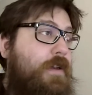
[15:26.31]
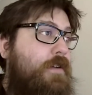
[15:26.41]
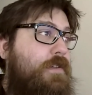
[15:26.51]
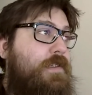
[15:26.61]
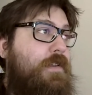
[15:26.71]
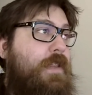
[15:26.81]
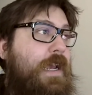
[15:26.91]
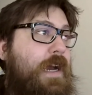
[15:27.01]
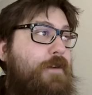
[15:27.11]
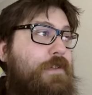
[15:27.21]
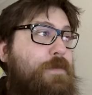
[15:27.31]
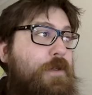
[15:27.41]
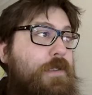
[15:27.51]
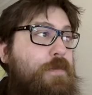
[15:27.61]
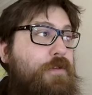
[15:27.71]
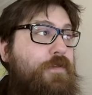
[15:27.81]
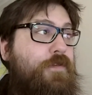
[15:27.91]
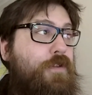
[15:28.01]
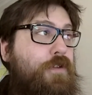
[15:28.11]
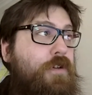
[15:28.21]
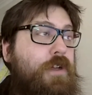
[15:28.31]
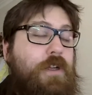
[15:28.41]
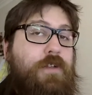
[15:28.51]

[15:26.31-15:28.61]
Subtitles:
because they are responsible for